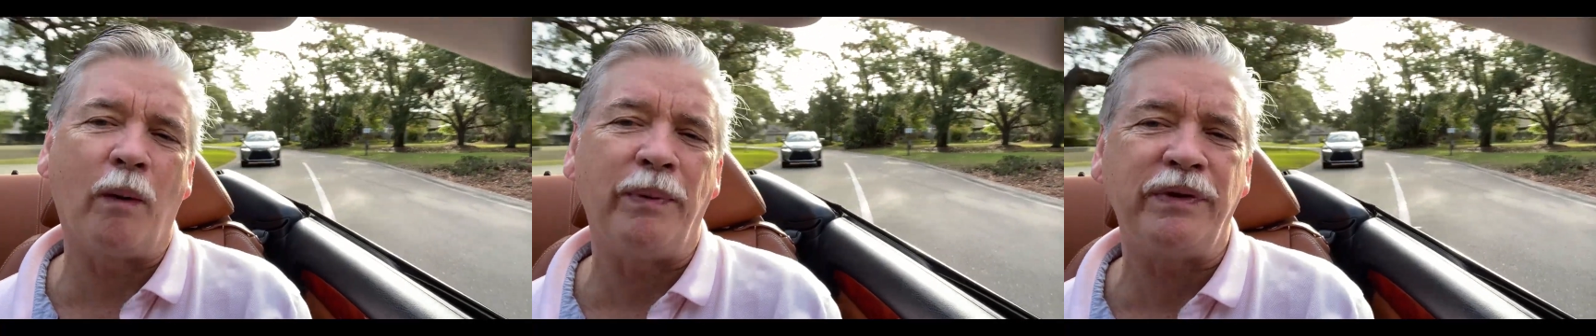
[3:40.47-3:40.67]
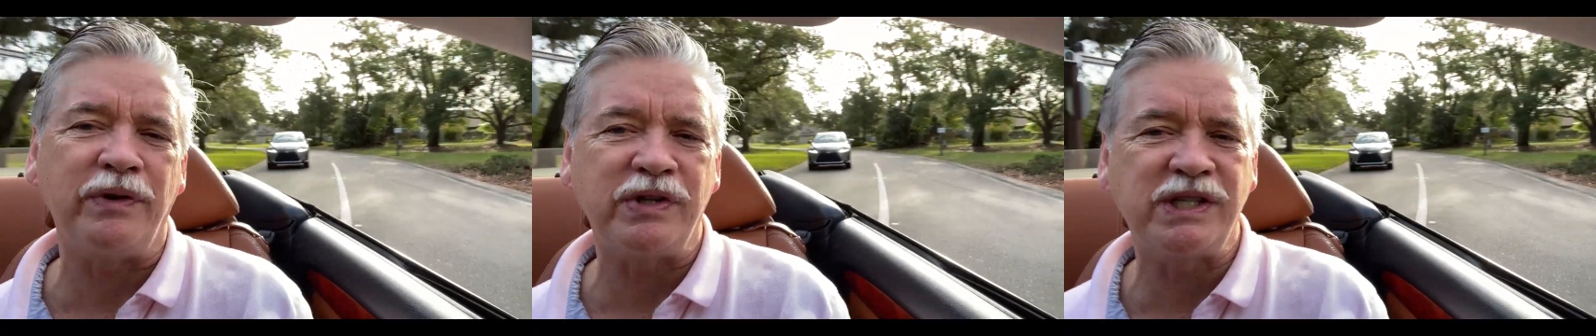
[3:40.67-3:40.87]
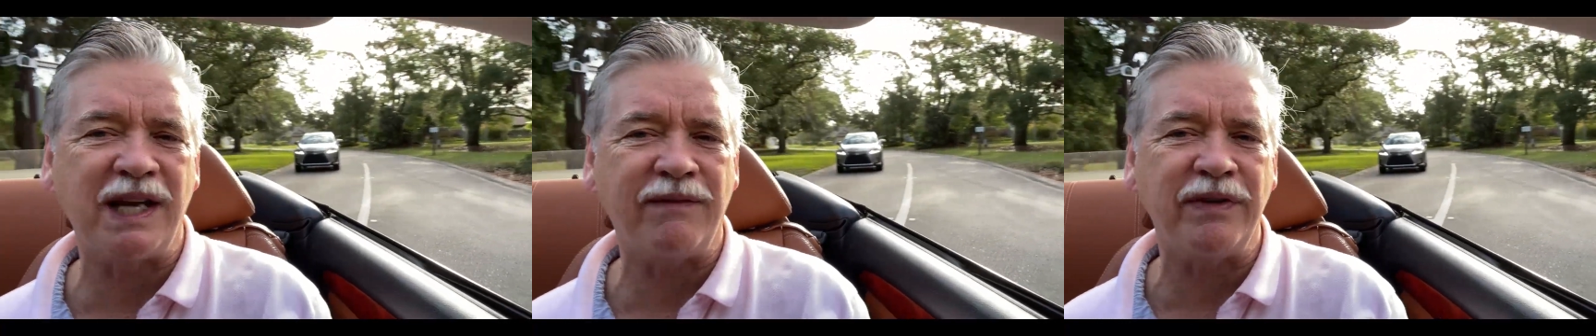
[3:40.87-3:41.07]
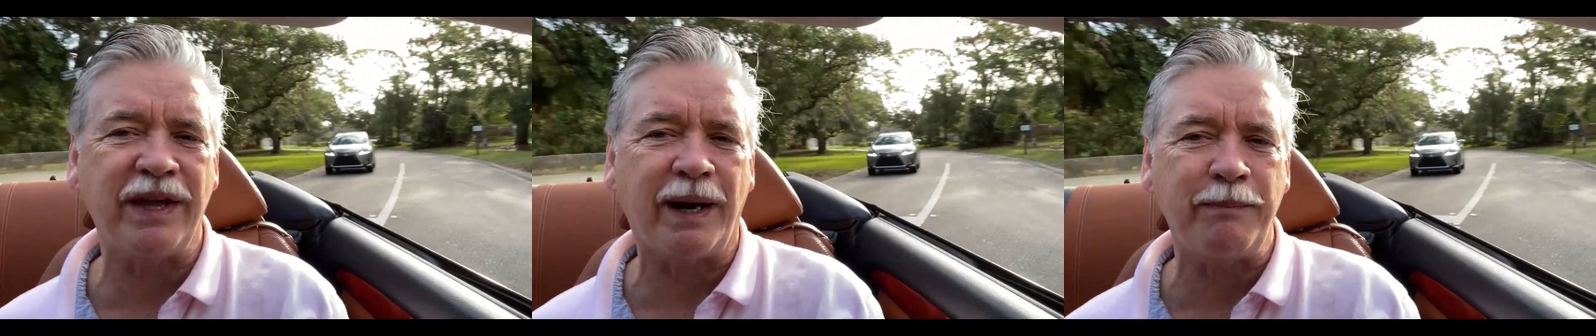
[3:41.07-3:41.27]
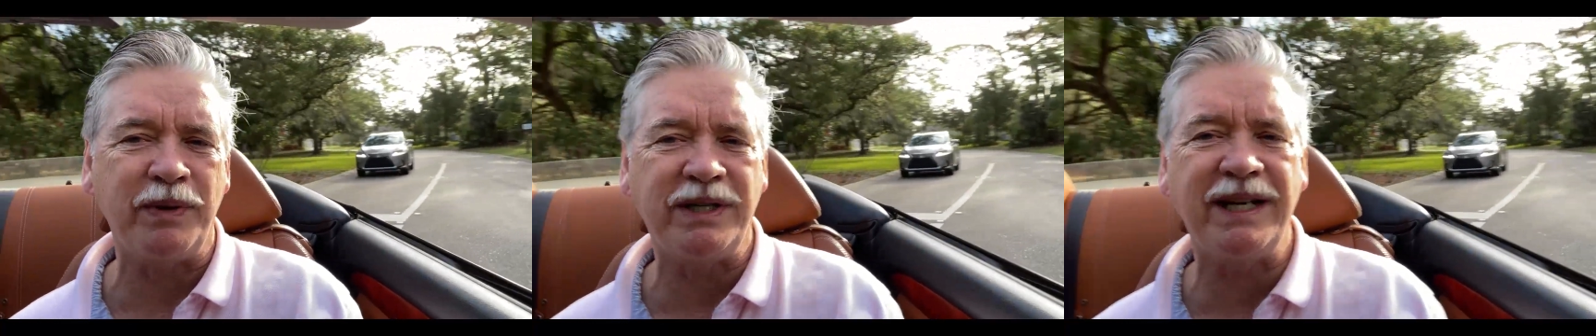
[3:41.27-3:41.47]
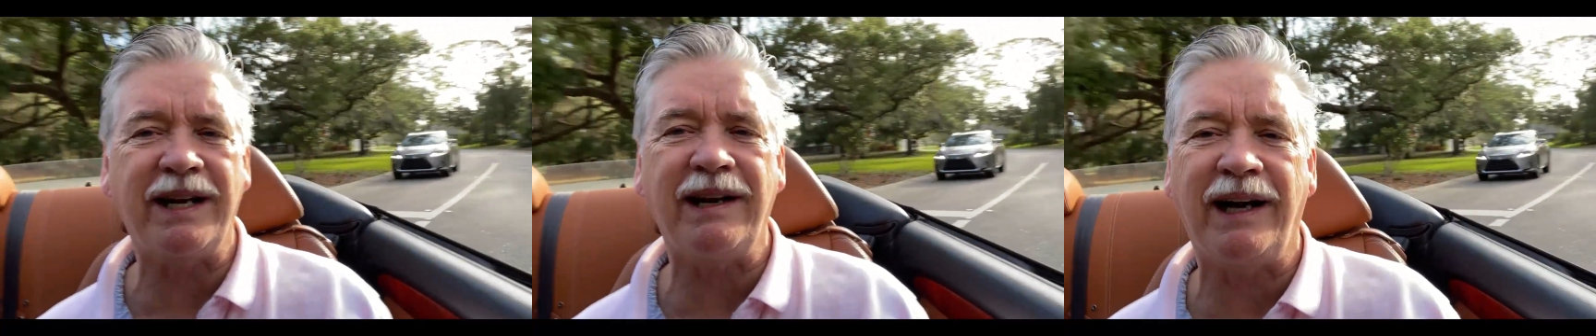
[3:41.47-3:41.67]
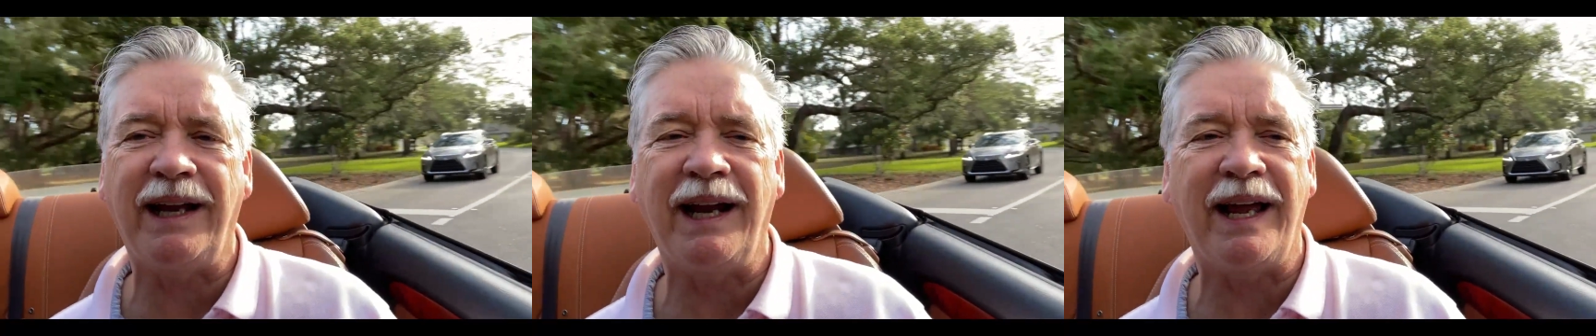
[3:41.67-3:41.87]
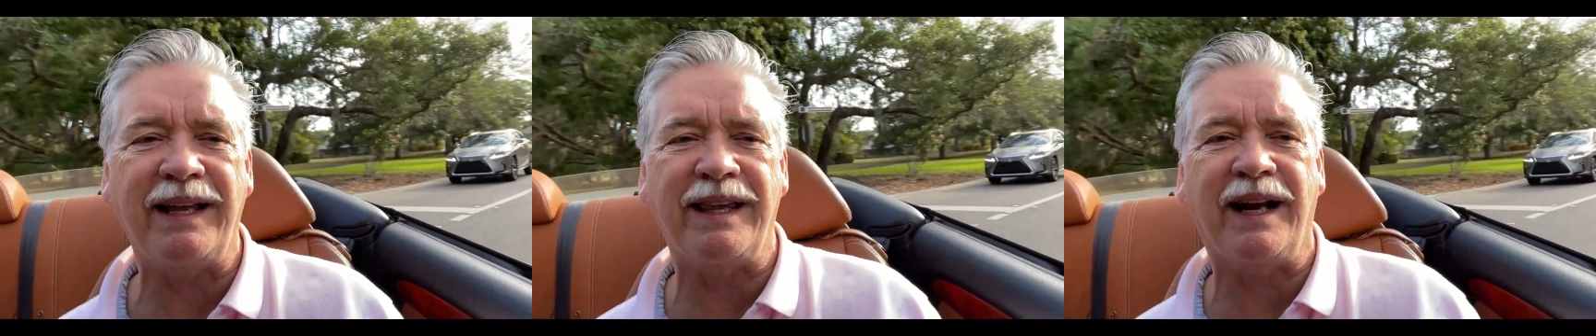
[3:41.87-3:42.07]
but there's 7 that I particularly
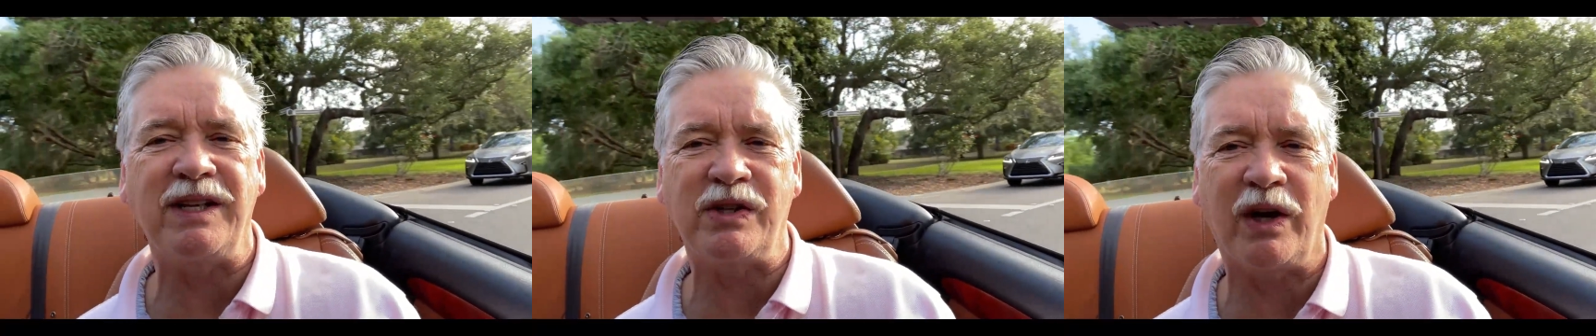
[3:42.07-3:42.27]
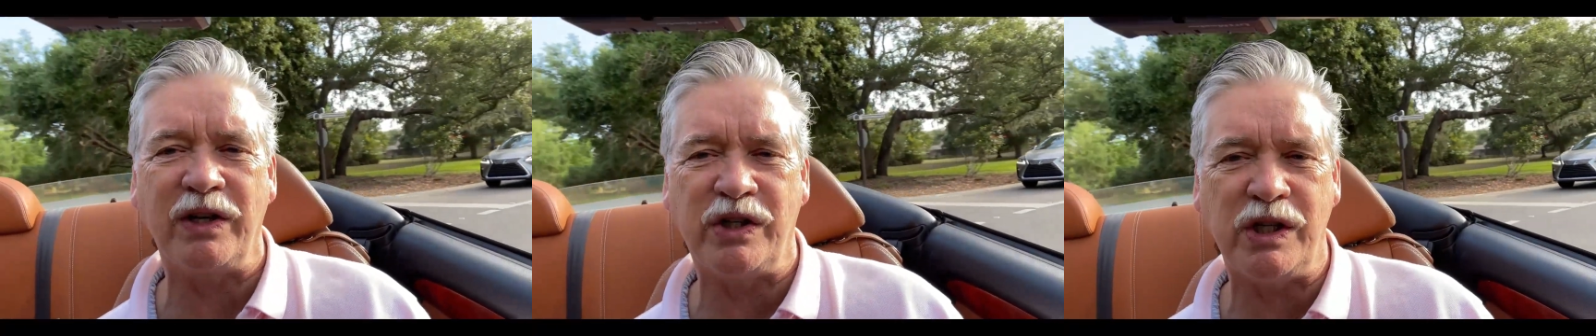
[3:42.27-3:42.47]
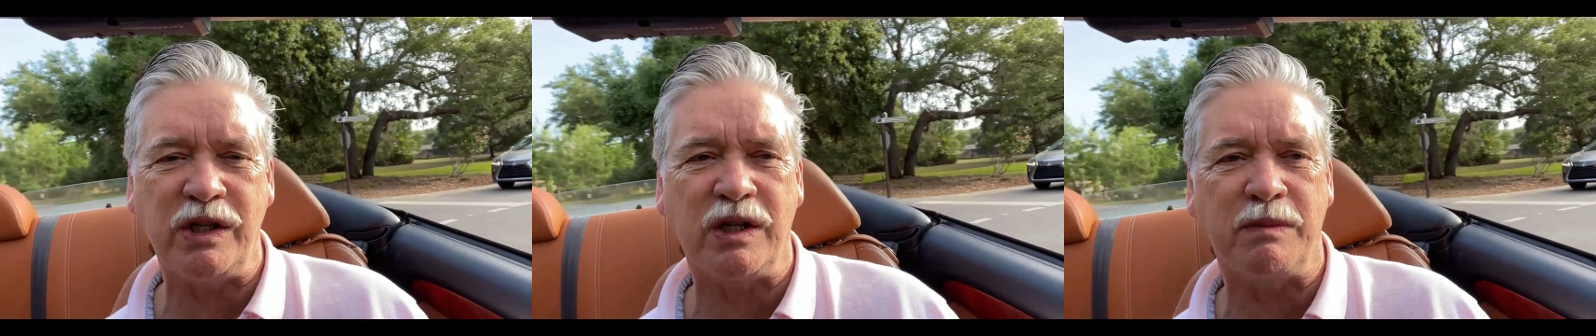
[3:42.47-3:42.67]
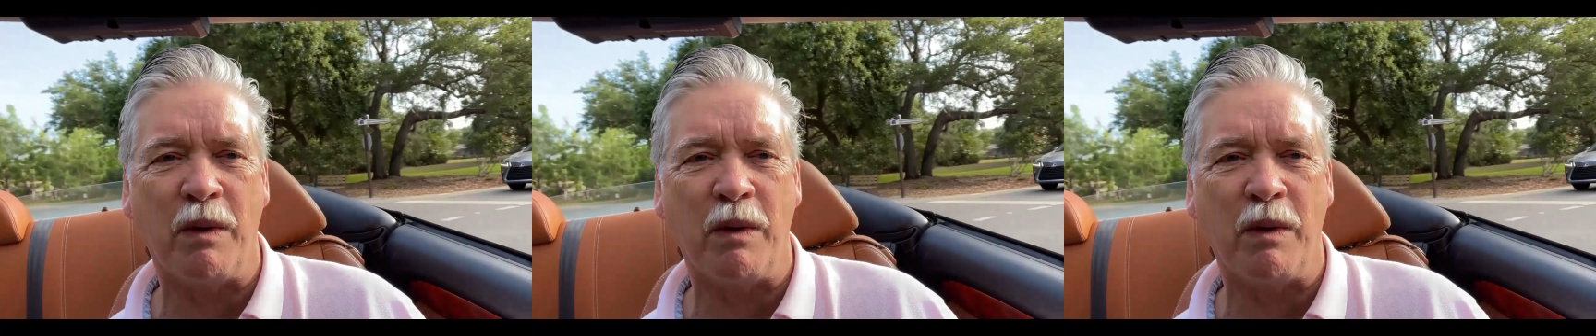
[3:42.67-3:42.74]
like that I saw Jesus